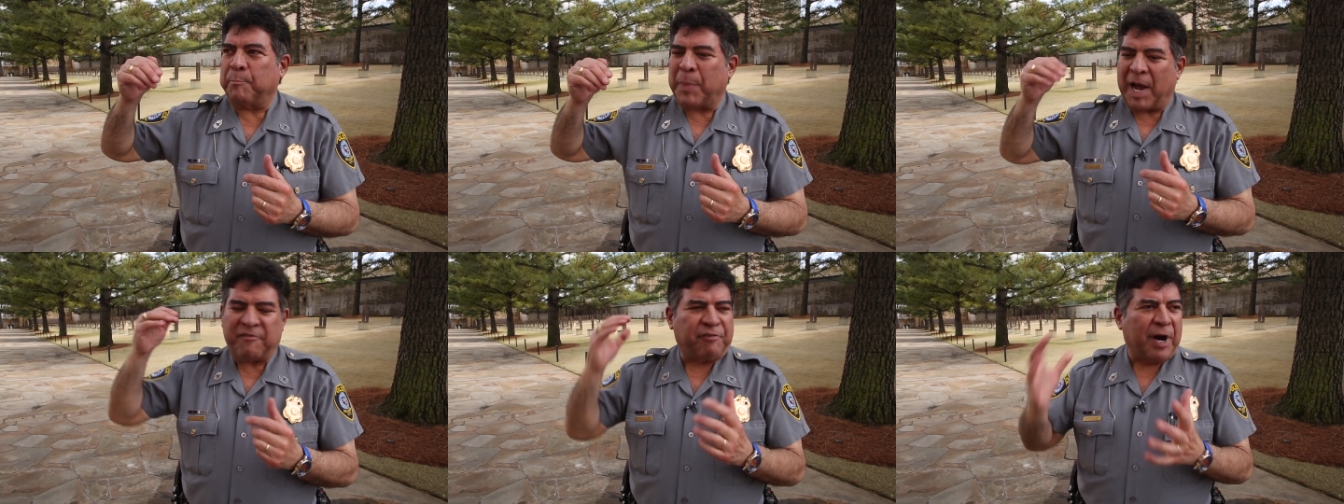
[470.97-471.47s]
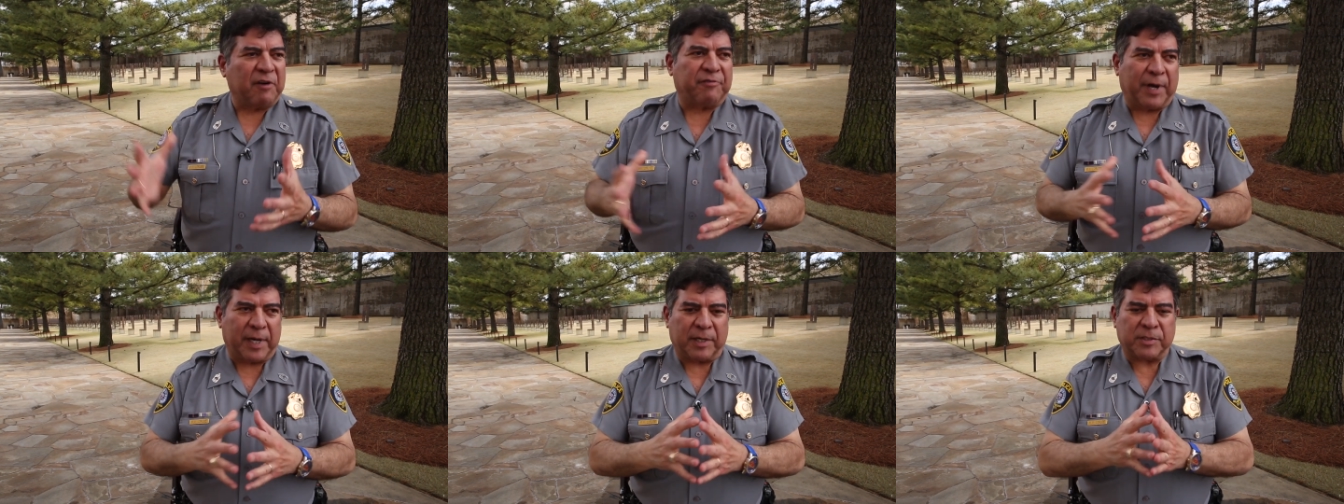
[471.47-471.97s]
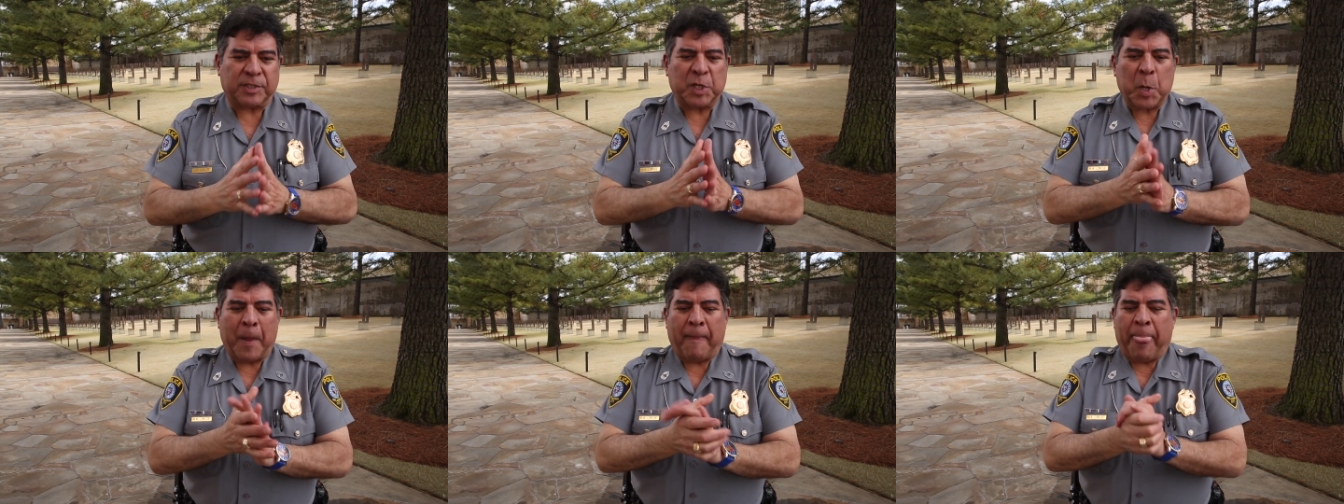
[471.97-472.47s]
by firefighters.
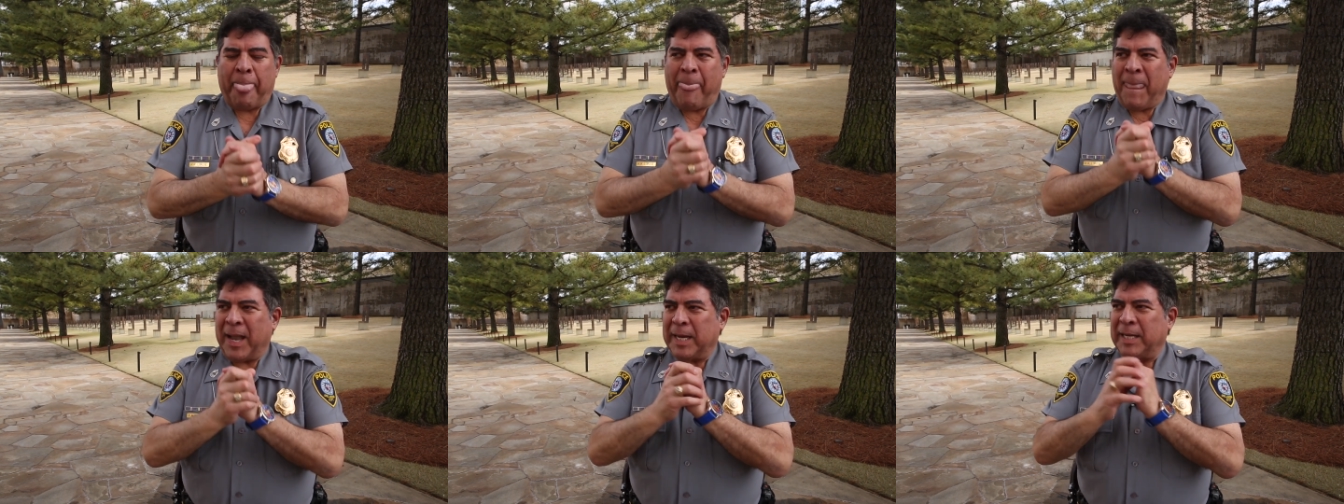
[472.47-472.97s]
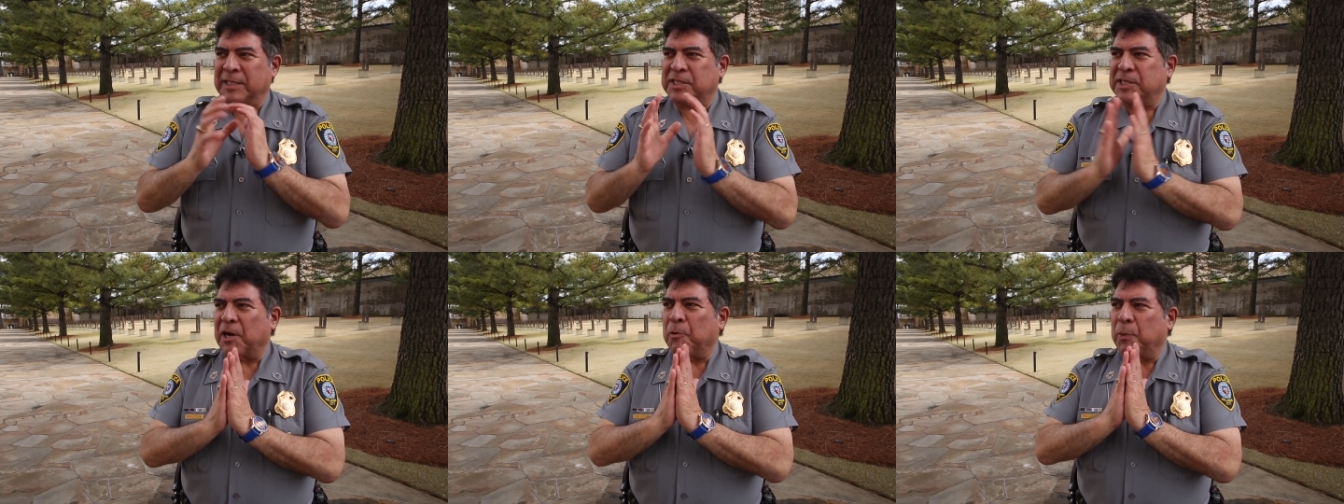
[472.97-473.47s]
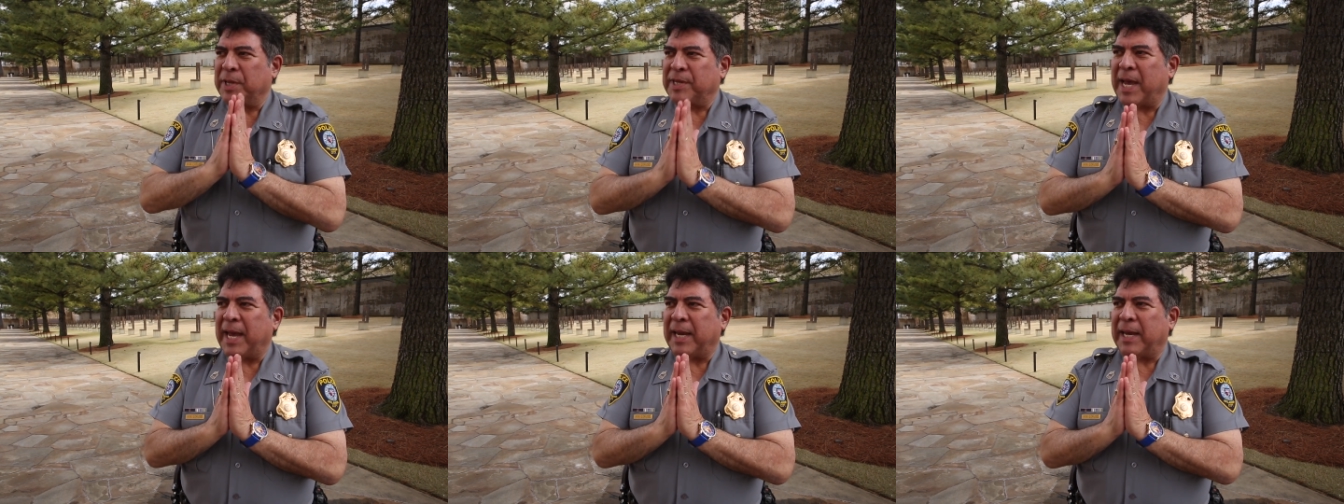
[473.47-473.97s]
And so when
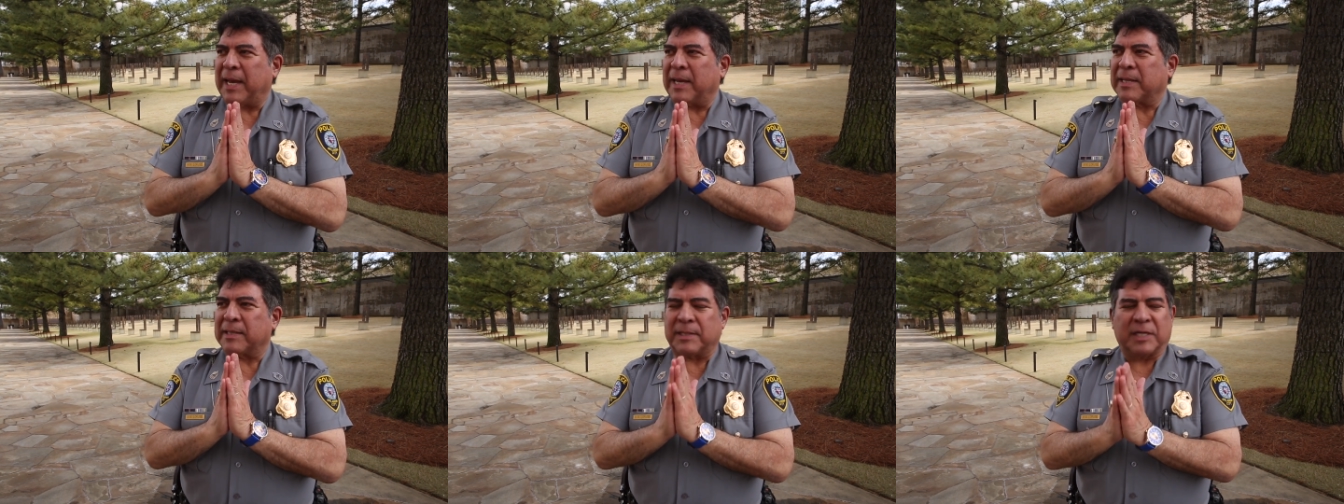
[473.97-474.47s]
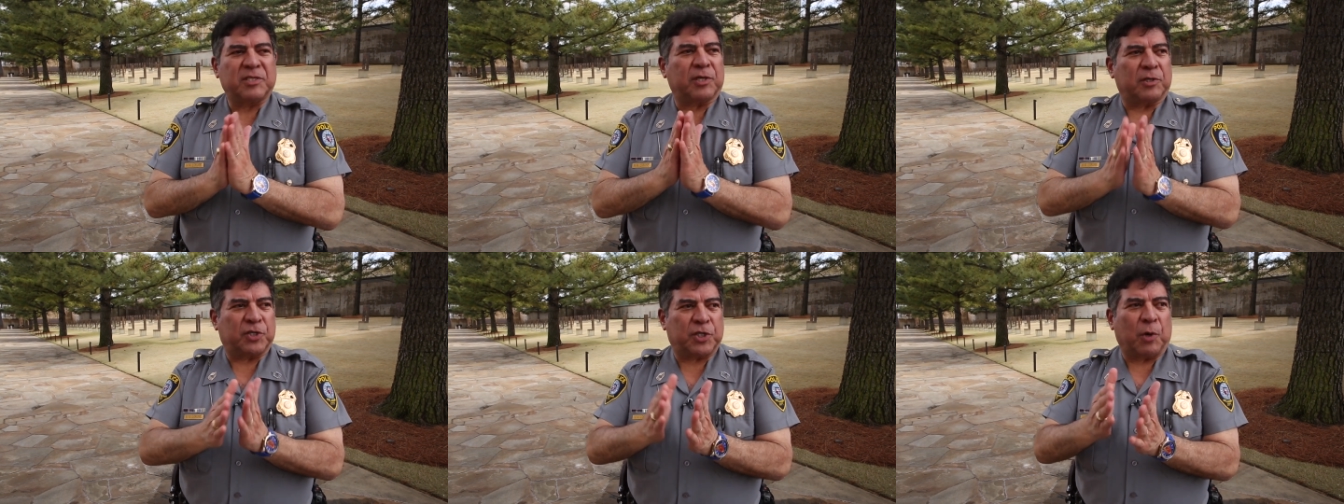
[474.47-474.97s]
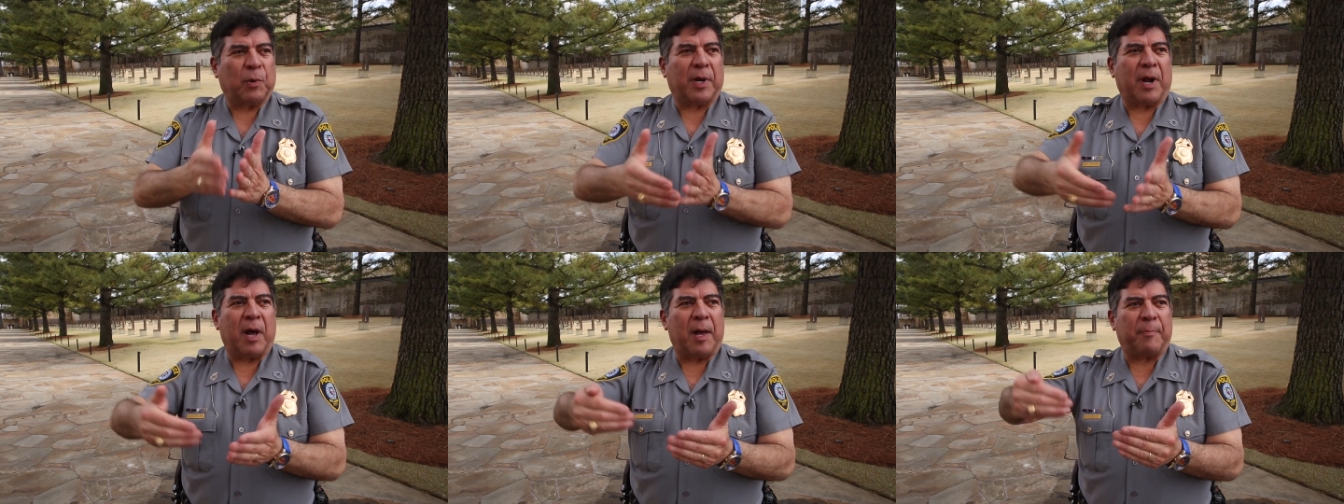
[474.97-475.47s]
they, uh, they started
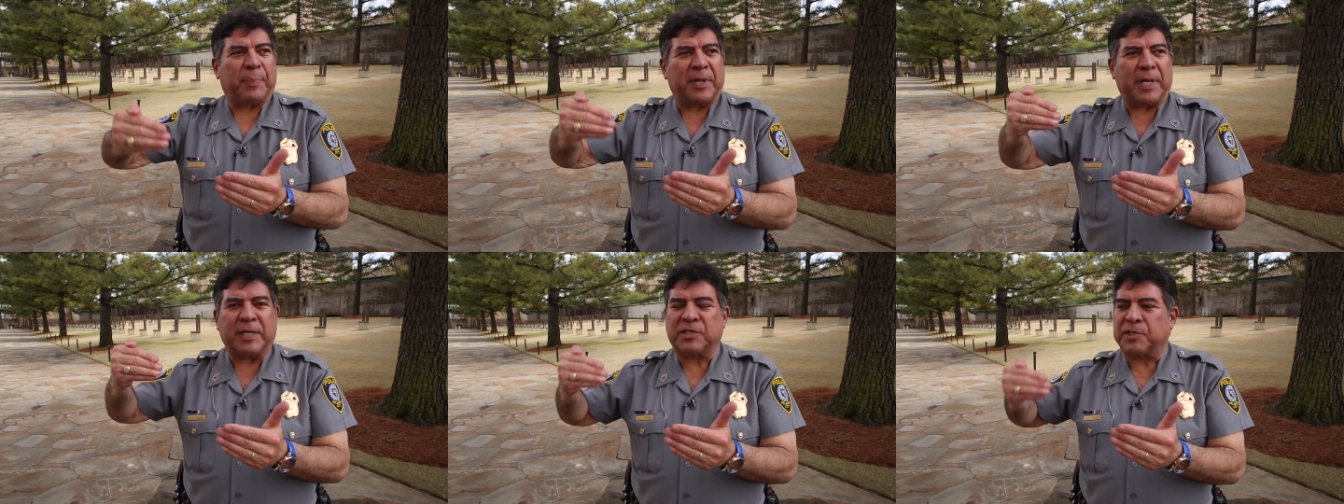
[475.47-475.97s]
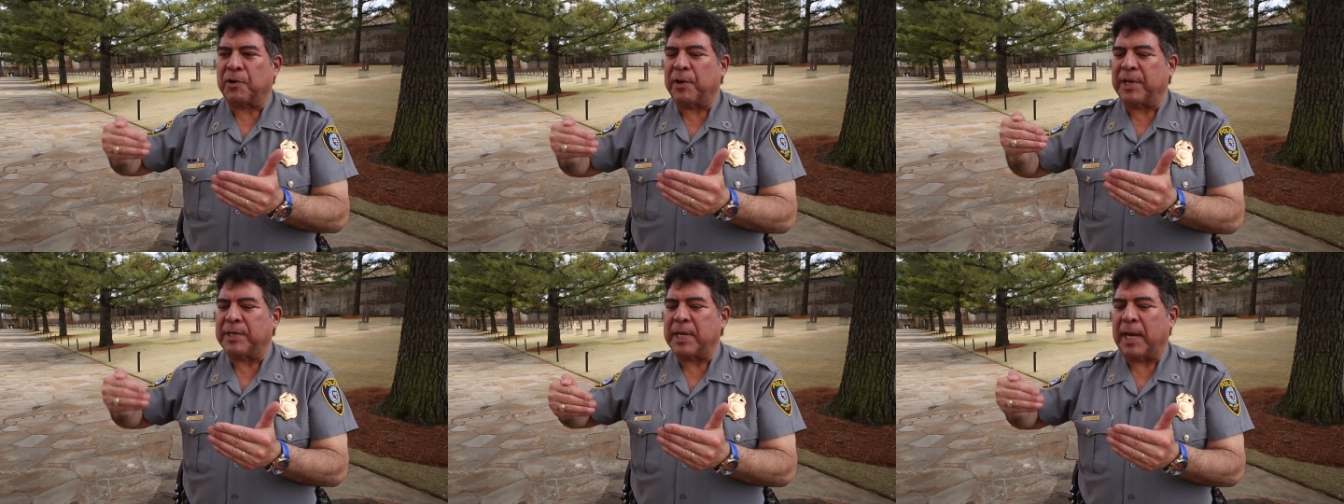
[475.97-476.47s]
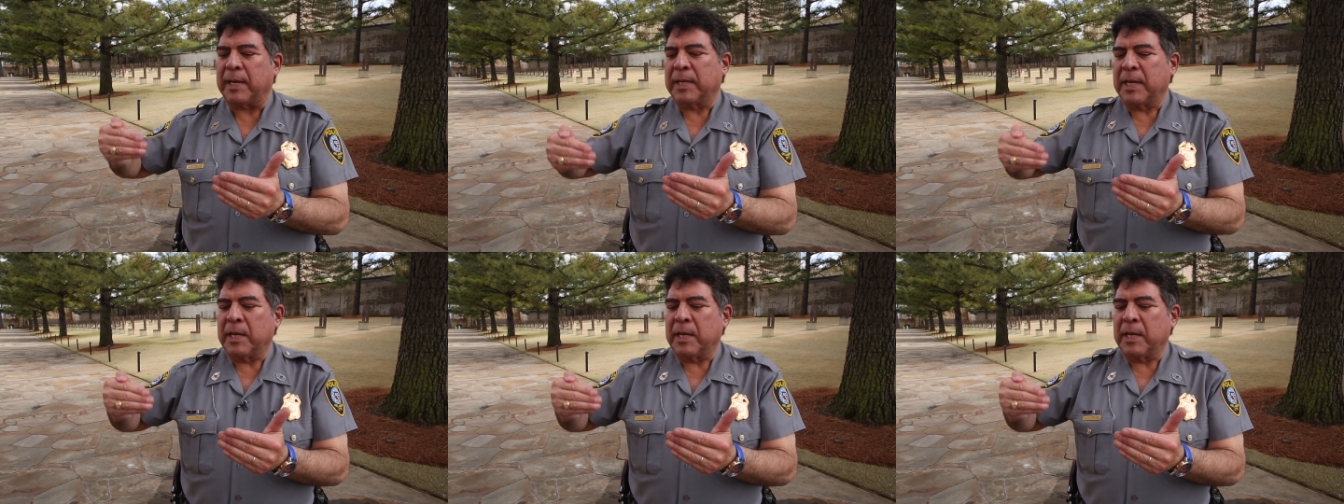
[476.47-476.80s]
showing up and they started uh,